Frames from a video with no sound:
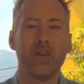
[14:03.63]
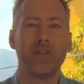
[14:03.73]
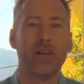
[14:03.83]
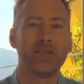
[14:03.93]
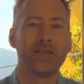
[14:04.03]
your
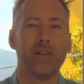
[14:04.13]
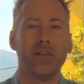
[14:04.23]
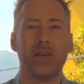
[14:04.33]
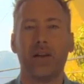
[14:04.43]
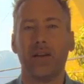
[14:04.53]
thoughts
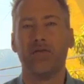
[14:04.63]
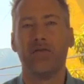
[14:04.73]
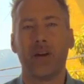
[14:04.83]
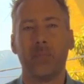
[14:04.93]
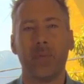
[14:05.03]
on
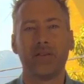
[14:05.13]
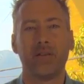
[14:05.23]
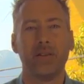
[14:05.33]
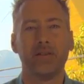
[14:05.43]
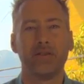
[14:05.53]

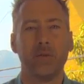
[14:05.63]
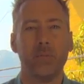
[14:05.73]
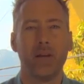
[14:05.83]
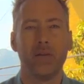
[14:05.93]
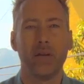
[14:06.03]

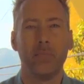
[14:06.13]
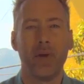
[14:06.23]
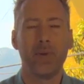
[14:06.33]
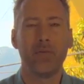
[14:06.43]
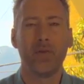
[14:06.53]
environmentalism and
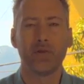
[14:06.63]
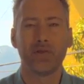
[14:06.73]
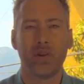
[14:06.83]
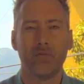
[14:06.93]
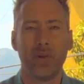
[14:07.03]
maybe those
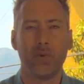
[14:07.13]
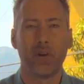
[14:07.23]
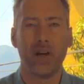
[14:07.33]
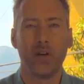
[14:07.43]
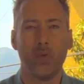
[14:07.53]
sort of people
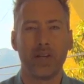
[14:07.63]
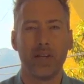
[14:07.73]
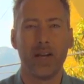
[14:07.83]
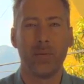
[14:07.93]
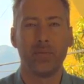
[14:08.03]
kind of
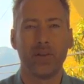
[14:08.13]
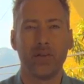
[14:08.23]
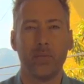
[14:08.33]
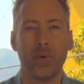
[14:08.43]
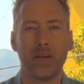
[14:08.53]
waking up that
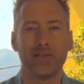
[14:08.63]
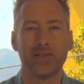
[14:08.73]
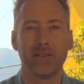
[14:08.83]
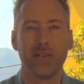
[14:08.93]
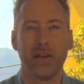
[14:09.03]
their
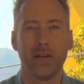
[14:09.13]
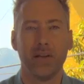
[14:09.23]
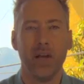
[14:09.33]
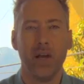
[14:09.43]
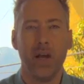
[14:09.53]
biggest
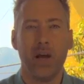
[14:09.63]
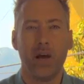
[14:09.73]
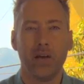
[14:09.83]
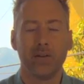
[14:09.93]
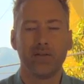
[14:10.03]

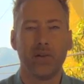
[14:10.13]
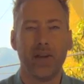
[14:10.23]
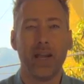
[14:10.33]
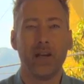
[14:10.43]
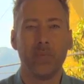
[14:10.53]
sort
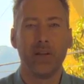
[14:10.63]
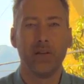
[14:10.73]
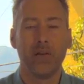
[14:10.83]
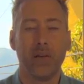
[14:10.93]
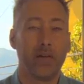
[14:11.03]
of
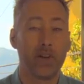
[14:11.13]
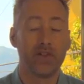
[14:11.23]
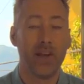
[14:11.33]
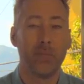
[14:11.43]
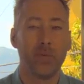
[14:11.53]
enemy, like, for
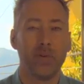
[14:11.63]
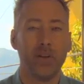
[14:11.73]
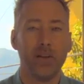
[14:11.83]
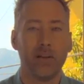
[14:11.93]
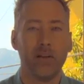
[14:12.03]
example,
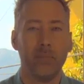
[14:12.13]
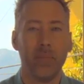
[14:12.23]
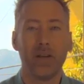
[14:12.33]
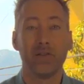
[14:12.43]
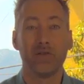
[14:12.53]
the
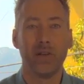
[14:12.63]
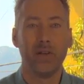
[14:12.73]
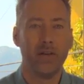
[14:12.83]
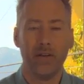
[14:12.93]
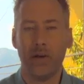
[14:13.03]
biggest,
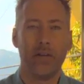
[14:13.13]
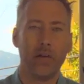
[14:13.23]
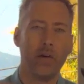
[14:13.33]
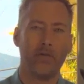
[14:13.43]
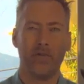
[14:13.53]

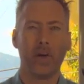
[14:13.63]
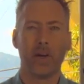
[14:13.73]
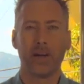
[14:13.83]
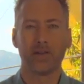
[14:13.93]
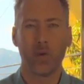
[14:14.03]
they're very
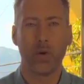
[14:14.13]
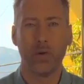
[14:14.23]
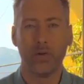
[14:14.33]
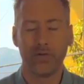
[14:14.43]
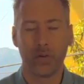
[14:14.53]
against
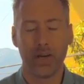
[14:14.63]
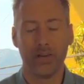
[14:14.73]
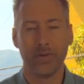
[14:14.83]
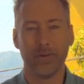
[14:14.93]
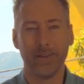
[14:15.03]
oil for
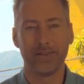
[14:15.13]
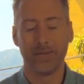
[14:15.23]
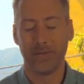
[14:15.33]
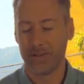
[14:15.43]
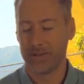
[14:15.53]
whatever
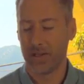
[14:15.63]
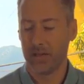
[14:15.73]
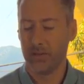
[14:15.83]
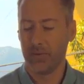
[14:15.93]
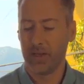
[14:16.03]
reason, which is
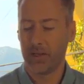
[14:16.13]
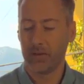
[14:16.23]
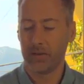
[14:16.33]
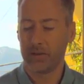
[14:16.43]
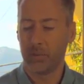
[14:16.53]
kind of
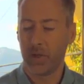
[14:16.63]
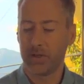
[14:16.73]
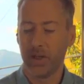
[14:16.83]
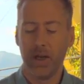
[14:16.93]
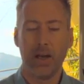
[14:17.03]
ridiculous,
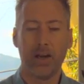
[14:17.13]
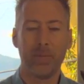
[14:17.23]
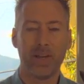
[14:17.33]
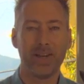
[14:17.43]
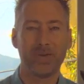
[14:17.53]
but
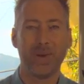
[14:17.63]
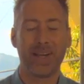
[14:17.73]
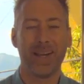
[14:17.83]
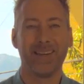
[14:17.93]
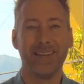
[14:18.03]
because we
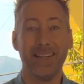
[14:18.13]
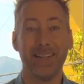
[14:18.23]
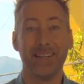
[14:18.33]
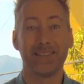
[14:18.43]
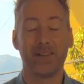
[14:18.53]
kind of
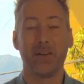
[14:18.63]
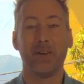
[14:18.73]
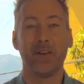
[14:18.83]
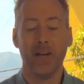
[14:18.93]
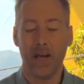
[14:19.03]
need it
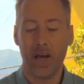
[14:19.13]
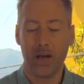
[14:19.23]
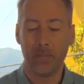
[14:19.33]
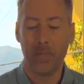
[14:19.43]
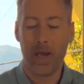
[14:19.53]
still.
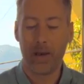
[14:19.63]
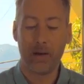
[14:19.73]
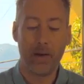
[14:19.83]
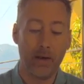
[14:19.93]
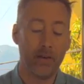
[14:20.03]

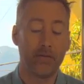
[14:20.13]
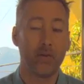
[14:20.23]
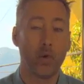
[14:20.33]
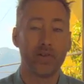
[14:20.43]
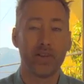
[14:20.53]
And
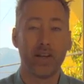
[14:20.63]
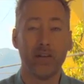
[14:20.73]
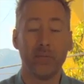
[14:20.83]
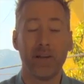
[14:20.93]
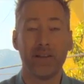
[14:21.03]
of course, the
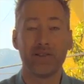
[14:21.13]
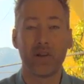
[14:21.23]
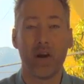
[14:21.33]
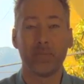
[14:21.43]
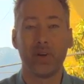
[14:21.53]
government has
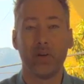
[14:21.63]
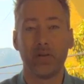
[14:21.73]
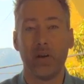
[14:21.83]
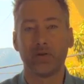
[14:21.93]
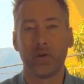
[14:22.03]
stopped
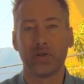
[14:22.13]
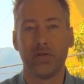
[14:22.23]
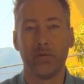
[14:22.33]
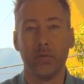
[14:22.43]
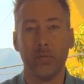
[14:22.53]
all sorts
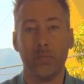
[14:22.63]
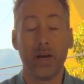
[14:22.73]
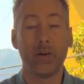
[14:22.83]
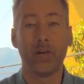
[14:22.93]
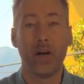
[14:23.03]
of
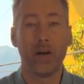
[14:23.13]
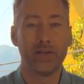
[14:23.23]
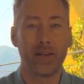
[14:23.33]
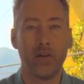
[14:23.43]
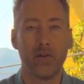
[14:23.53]
better
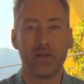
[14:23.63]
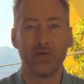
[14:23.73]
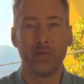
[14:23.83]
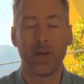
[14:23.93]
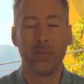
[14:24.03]
technologies
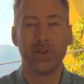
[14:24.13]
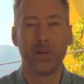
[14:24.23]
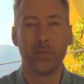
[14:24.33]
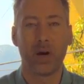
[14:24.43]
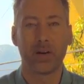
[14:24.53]
from coming to
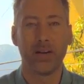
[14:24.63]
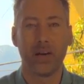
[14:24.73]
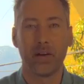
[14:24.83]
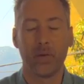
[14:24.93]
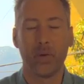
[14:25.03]
the market,
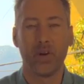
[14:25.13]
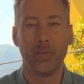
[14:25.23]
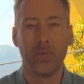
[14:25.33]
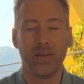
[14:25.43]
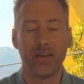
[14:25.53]
like
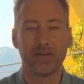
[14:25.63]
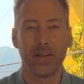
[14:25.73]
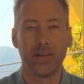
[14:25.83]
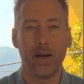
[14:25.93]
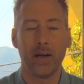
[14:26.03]
thorium and things
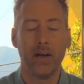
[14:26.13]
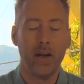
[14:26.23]
like that.